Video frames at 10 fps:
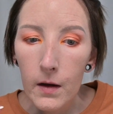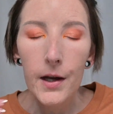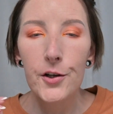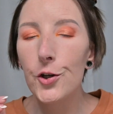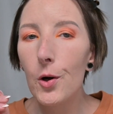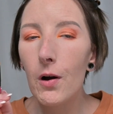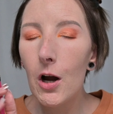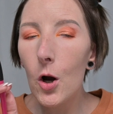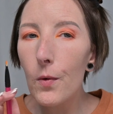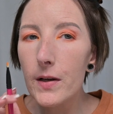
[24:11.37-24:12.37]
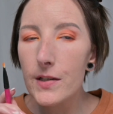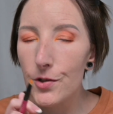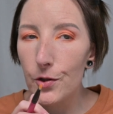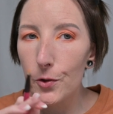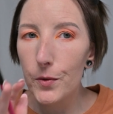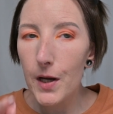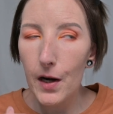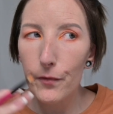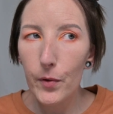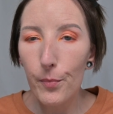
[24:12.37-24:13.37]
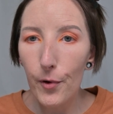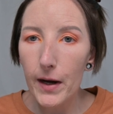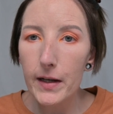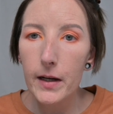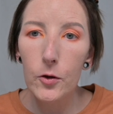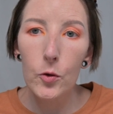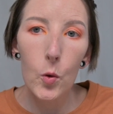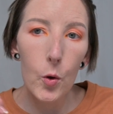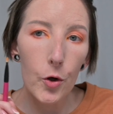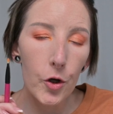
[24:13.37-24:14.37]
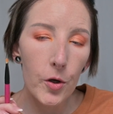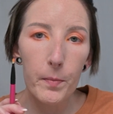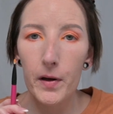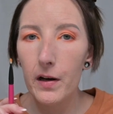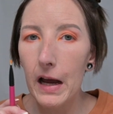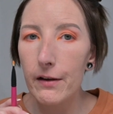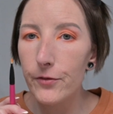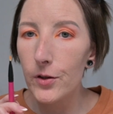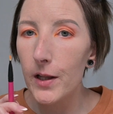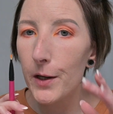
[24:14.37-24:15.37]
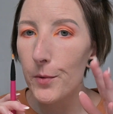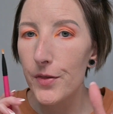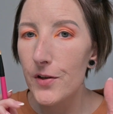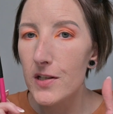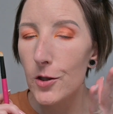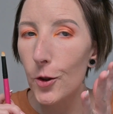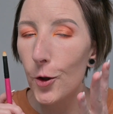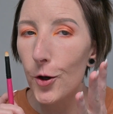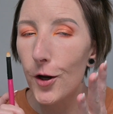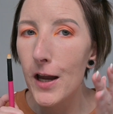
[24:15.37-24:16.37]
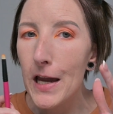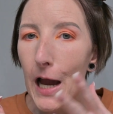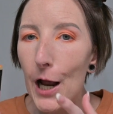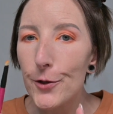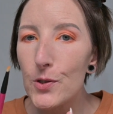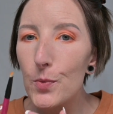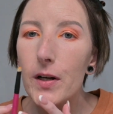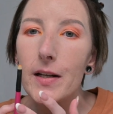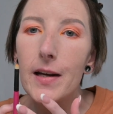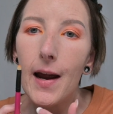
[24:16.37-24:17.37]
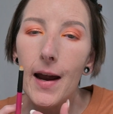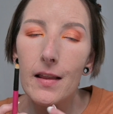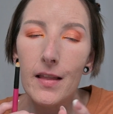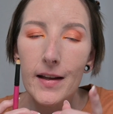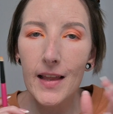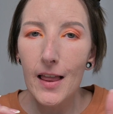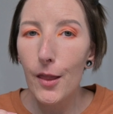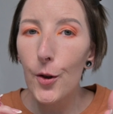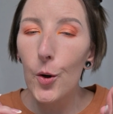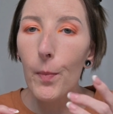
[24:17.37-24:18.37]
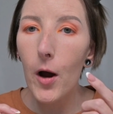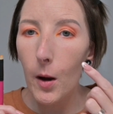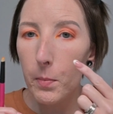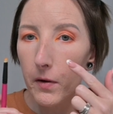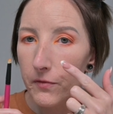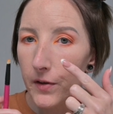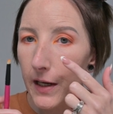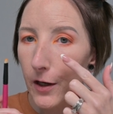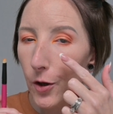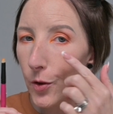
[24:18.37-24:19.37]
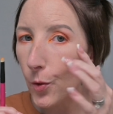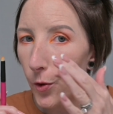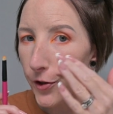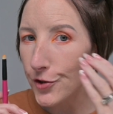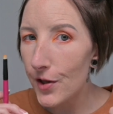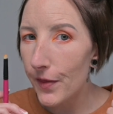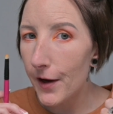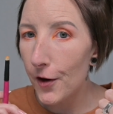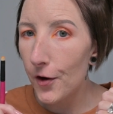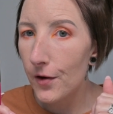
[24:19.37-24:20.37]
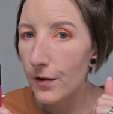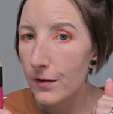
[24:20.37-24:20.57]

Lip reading: And you know, I always do kind of a bright inner corner, but I feel like with this look, I just wanted to add like that little pop of neon orange in there.